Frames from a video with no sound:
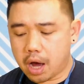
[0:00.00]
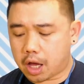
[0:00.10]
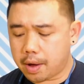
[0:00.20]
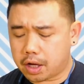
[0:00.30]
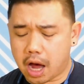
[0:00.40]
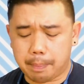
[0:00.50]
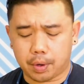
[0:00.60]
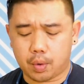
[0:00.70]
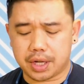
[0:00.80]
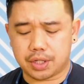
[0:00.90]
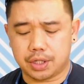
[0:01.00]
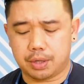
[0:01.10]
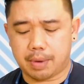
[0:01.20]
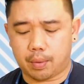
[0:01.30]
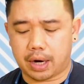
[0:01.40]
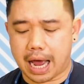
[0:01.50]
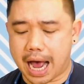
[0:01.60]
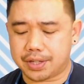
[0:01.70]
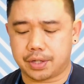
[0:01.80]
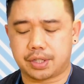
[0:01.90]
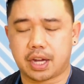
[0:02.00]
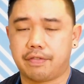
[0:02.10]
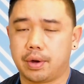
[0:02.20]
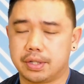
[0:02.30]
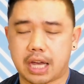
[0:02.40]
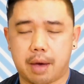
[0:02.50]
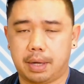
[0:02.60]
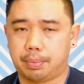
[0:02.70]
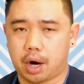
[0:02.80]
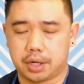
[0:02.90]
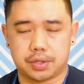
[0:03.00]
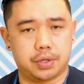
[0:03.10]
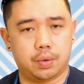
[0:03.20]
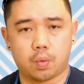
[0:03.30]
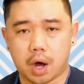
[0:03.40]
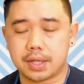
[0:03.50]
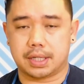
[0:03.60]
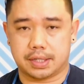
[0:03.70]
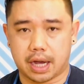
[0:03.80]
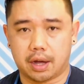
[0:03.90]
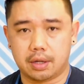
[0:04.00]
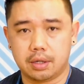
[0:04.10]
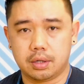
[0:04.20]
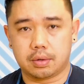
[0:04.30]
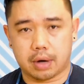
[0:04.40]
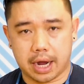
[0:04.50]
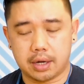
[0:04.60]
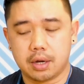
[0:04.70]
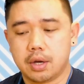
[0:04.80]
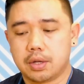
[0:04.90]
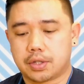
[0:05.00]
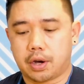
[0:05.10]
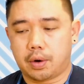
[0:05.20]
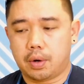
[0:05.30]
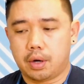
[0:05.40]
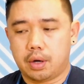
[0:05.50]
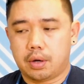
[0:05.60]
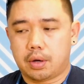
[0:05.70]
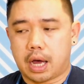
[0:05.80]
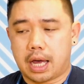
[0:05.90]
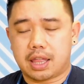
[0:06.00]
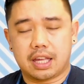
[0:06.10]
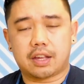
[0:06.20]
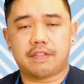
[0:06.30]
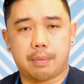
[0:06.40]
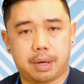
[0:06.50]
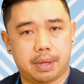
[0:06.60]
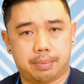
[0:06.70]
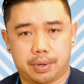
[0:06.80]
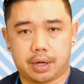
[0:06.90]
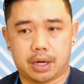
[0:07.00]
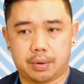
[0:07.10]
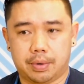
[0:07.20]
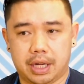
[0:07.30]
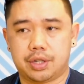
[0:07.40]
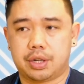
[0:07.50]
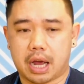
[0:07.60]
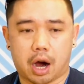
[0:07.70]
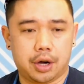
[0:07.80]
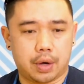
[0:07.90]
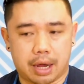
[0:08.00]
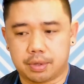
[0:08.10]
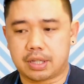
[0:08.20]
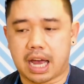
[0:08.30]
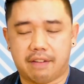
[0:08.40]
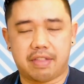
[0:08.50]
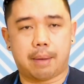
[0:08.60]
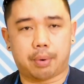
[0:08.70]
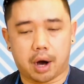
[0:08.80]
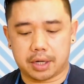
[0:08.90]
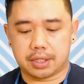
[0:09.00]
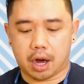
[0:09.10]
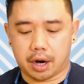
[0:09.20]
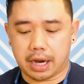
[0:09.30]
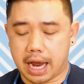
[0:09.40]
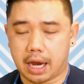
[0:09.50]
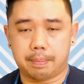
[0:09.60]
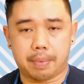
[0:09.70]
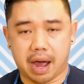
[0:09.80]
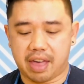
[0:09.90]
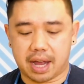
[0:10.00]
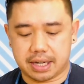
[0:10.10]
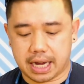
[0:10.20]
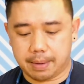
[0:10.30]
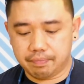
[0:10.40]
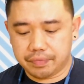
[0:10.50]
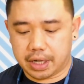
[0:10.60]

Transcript: A couple questions you might want to ask yourself, though, is how many products do you want to sell, right? So think of how many people you're going to reach. Are you able to have that product on hand by that date?